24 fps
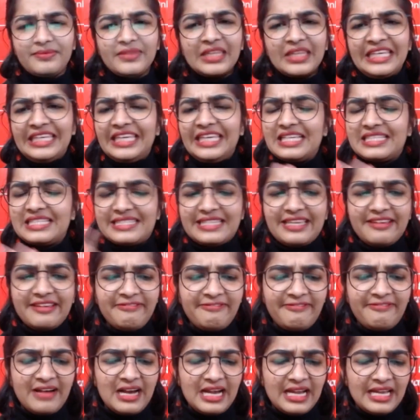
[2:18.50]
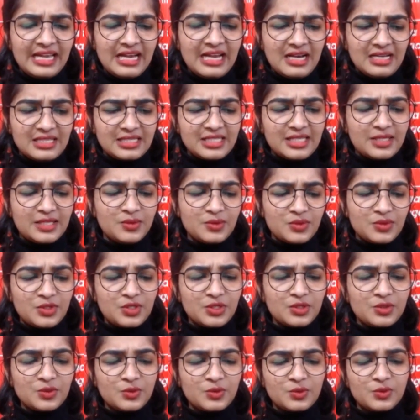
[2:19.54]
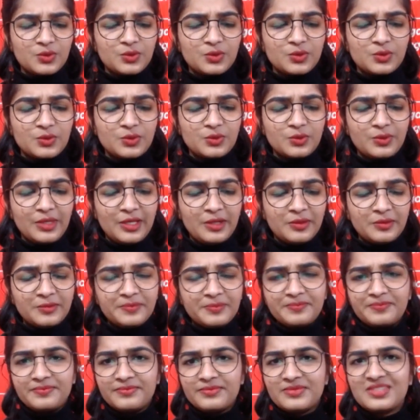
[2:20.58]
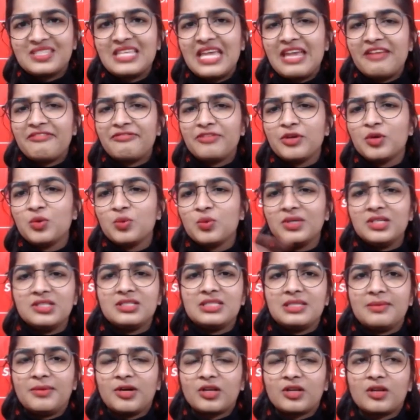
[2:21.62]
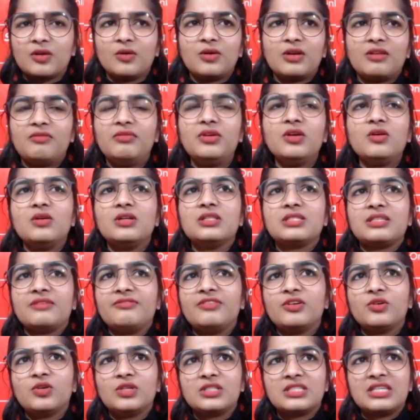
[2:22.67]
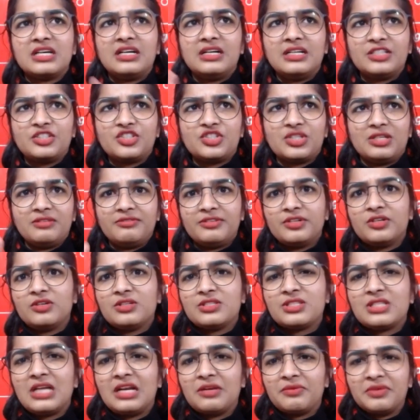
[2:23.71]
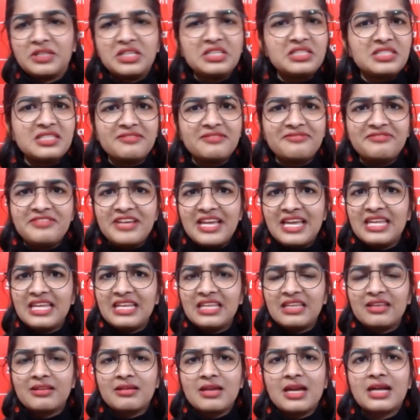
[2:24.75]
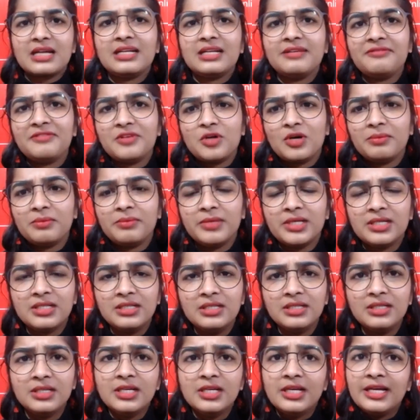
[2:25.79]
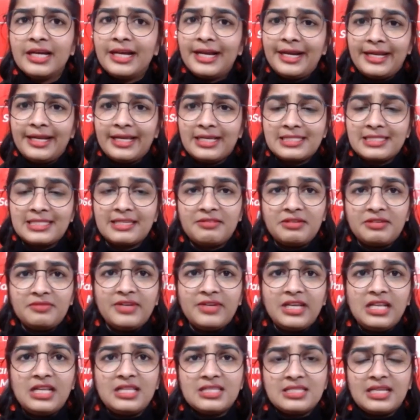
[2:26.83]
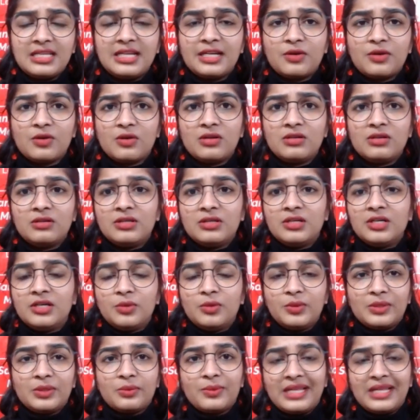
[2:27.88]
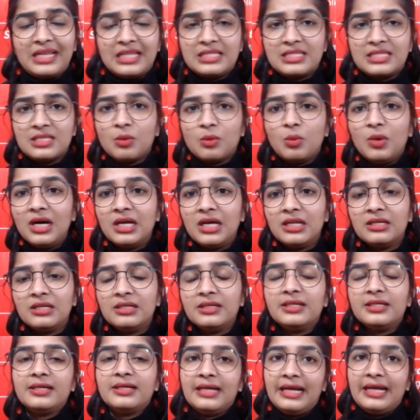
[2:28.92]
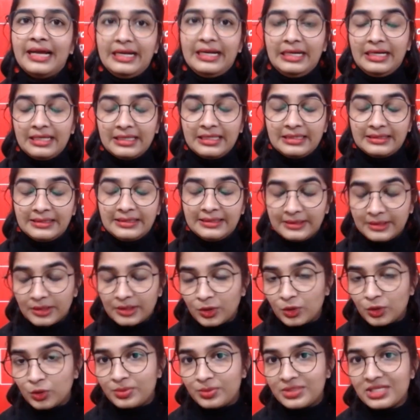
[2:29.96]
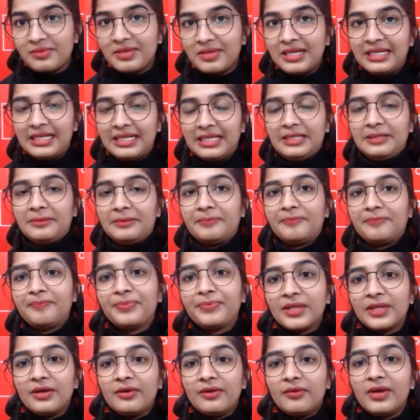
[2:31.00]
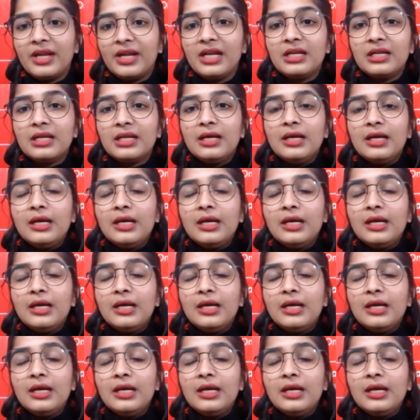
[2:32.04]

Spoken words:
Yes, if I ask you to say a few words about chlorine, we all say we all start with, it's a very reactive non-metal. It has 7 valence electron with valency 1 and it is in the group 17, right?